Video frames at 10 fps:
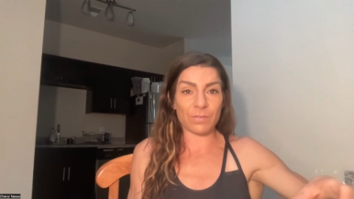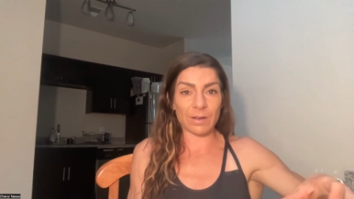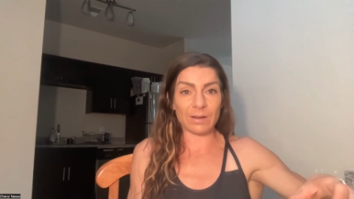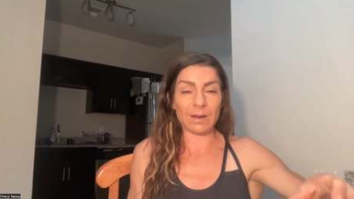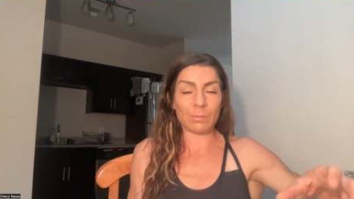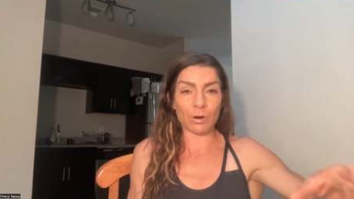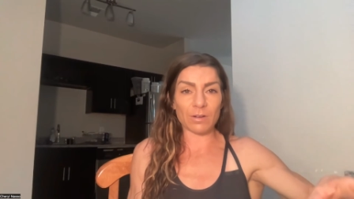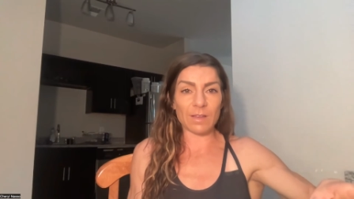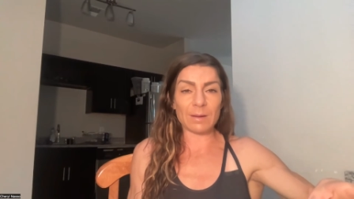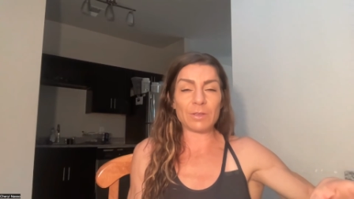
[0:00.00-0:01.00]
fun and more
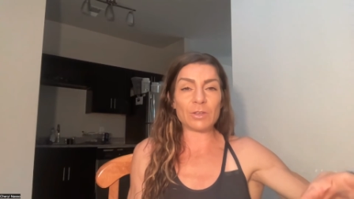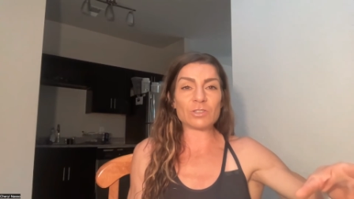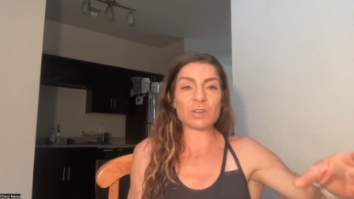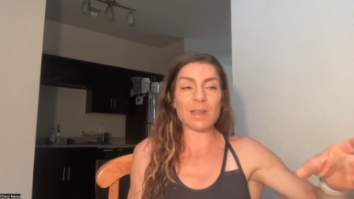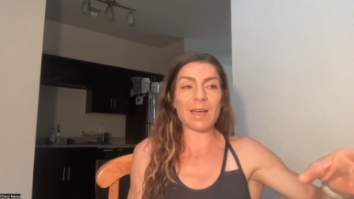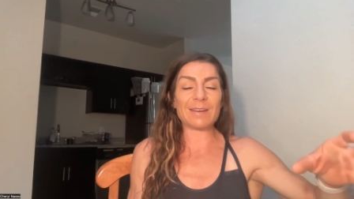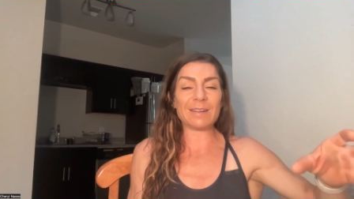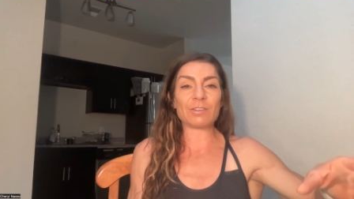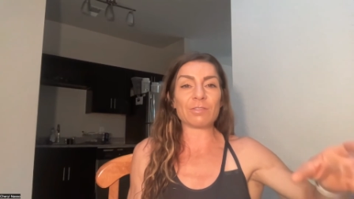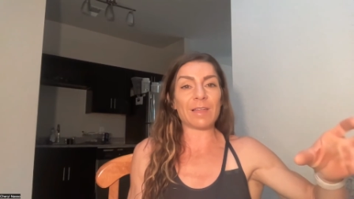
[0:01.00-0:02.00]
exciting, but you should not need
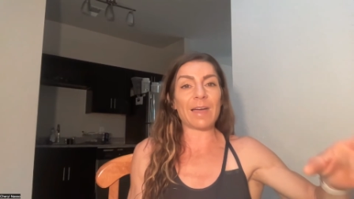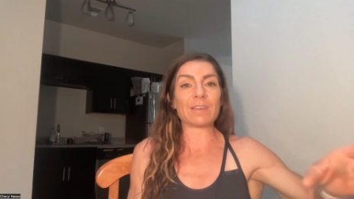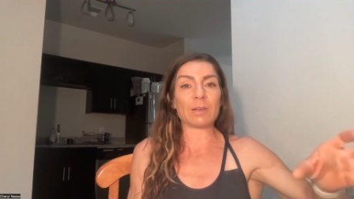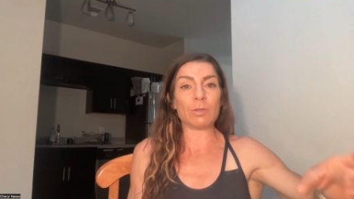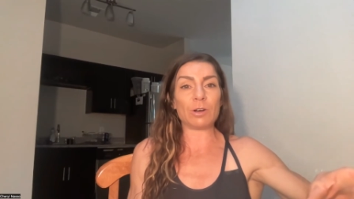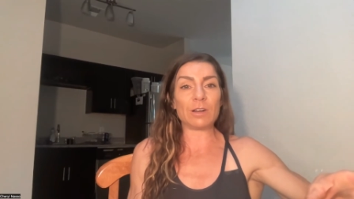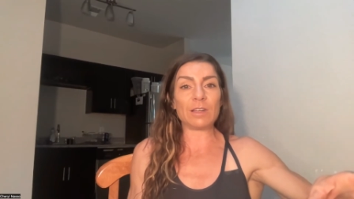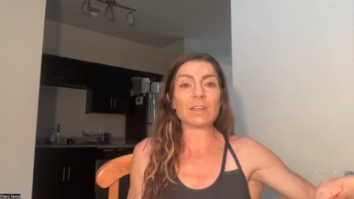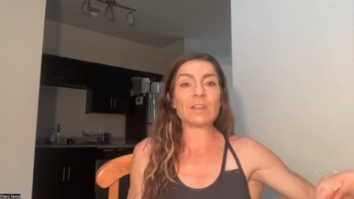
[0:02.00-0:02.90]
to rely on the community